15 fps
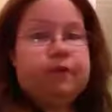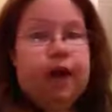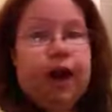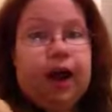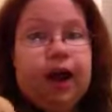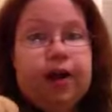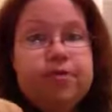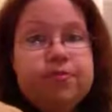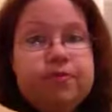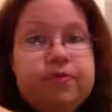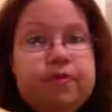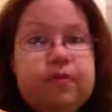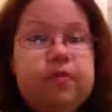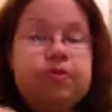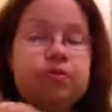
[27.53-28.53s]

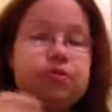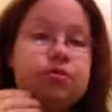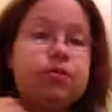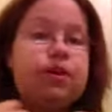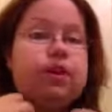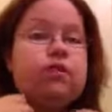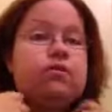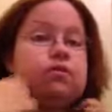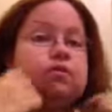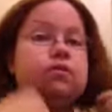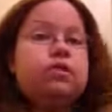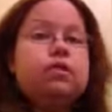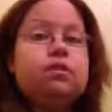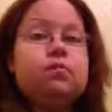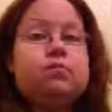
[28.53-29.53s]
5
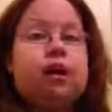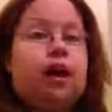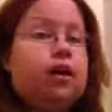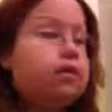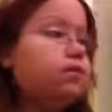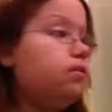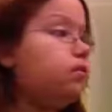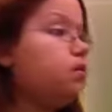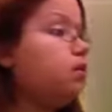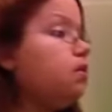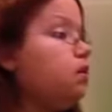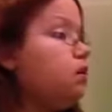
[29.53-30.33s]
things in the box,